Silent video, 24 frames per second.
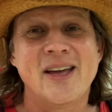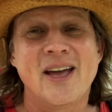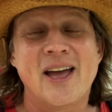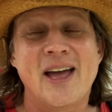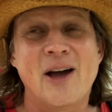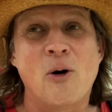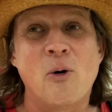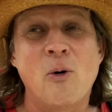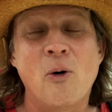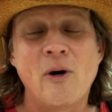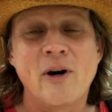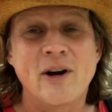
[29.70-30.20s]

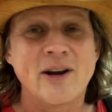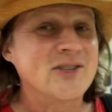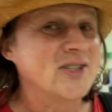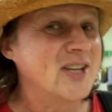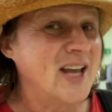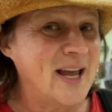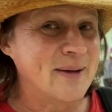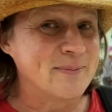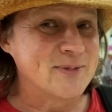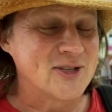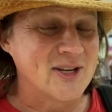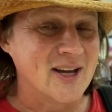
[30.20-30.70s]
or a
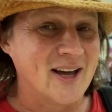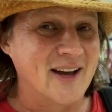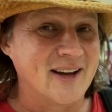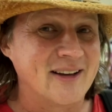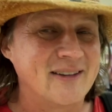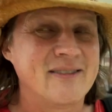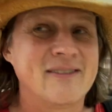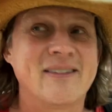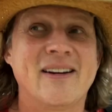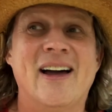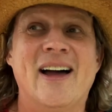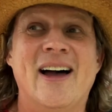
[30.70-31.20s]

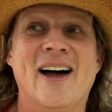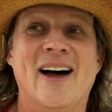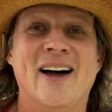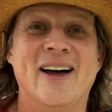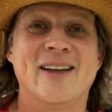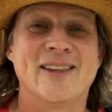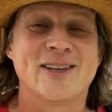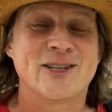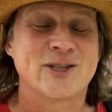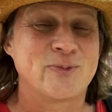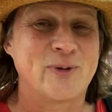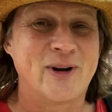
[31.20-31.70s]
Samsung,
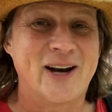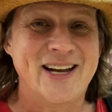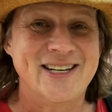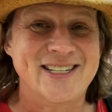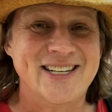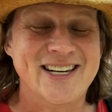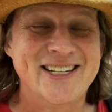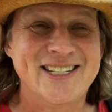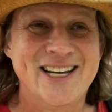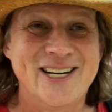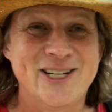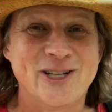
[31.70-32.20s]
this is what
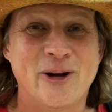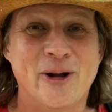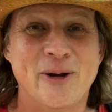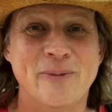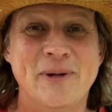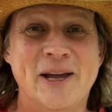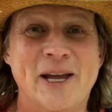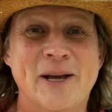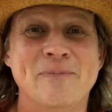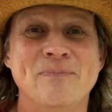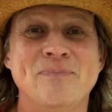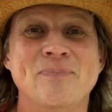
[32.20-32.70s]
AT&T told
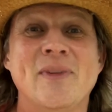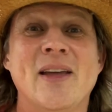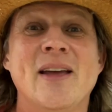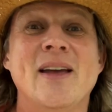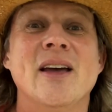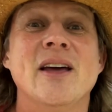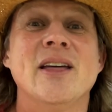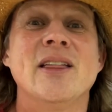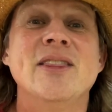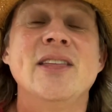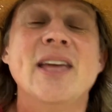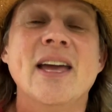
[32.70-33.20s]
me,
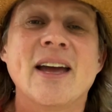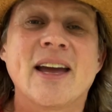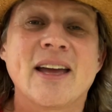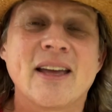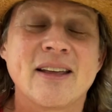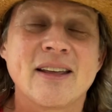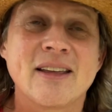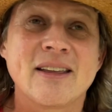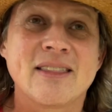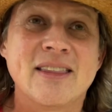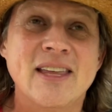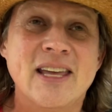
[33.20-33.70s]

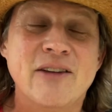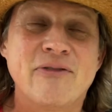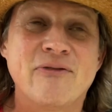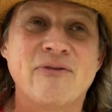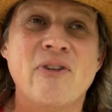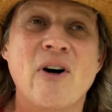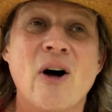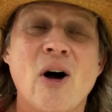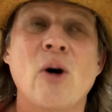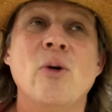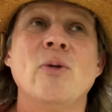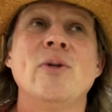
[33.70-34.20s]
the
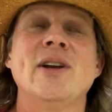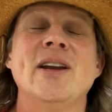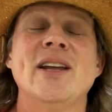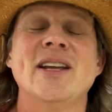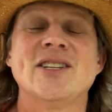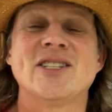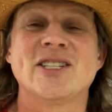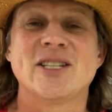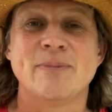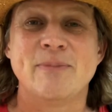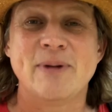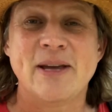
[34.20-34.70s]
phone
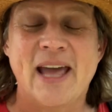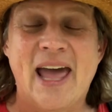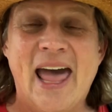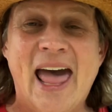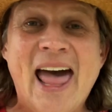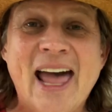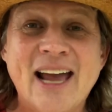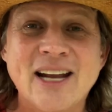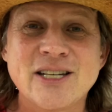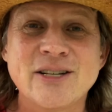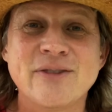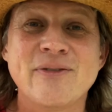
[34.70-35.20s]
needs to be
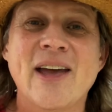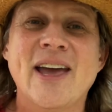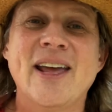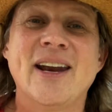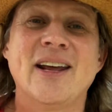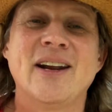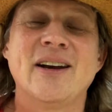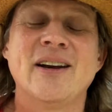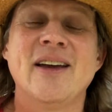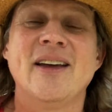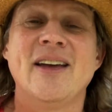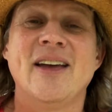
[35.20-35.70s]

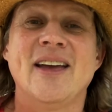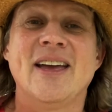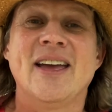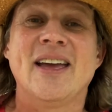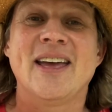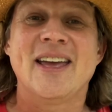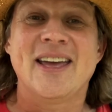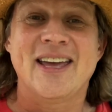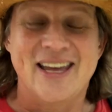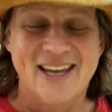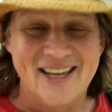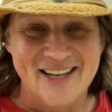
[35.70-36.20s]
activated
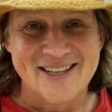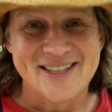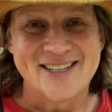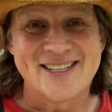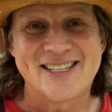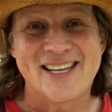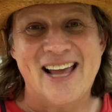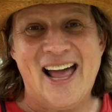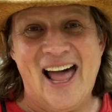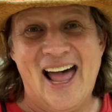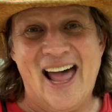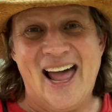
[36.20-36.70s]

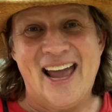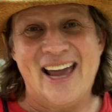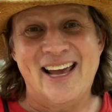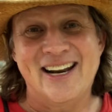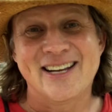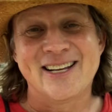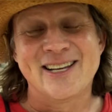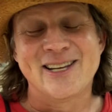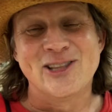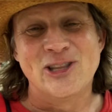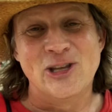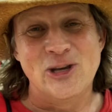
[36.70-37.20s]

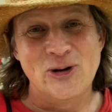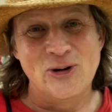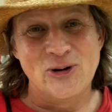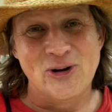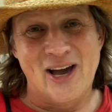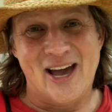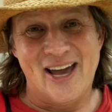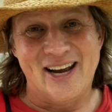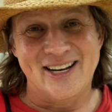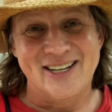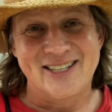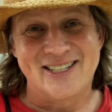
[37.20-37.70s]
inside the
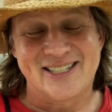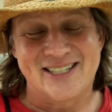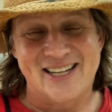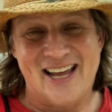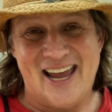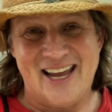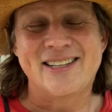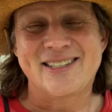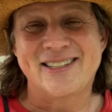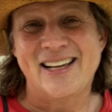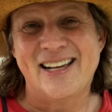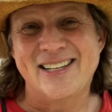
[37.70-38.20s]
United
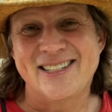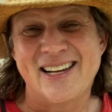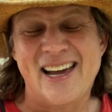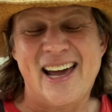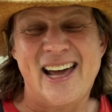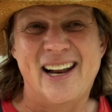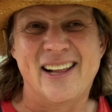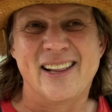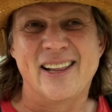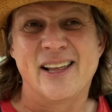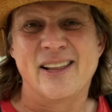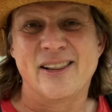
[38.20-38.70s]
States. That's
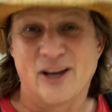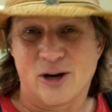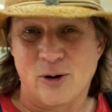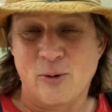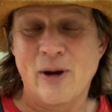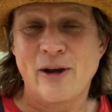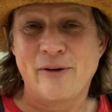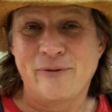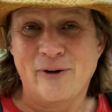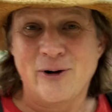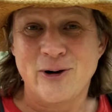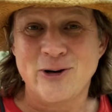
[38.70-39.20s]
kind of the
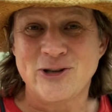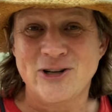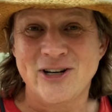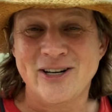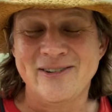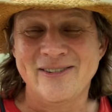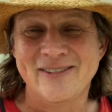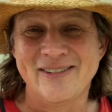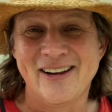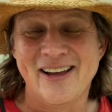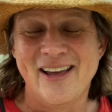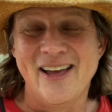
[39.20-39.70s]
quick
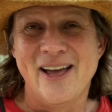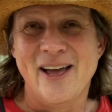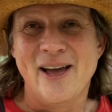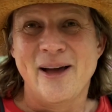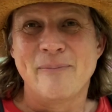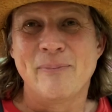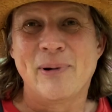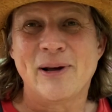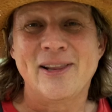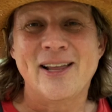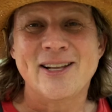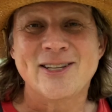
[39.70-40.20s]
version,
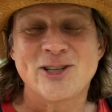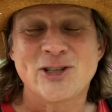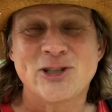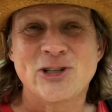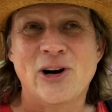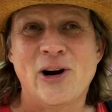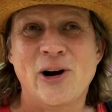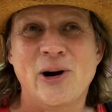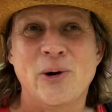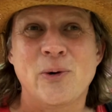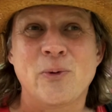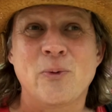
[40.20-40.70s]
but let's
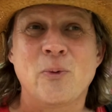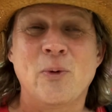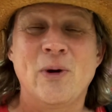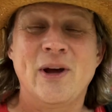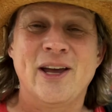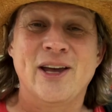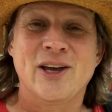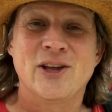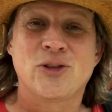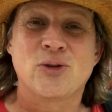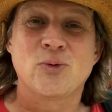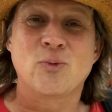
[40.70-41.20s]
start
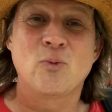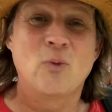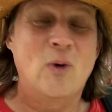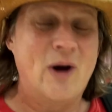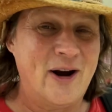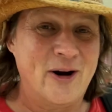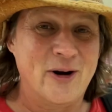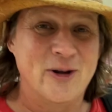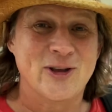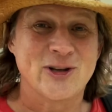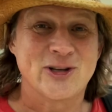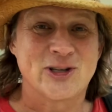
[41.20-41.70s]
with
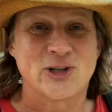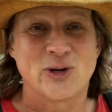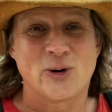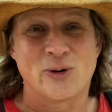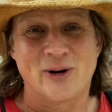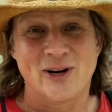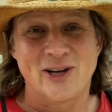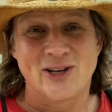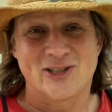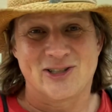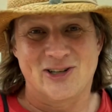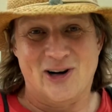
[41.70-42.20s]
where the
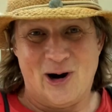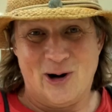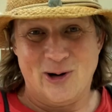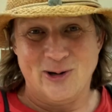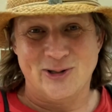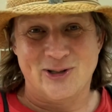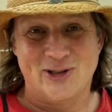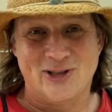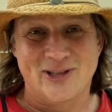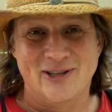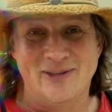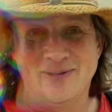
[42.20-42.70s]
story
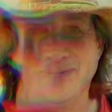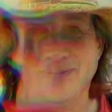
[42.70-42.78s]
starts.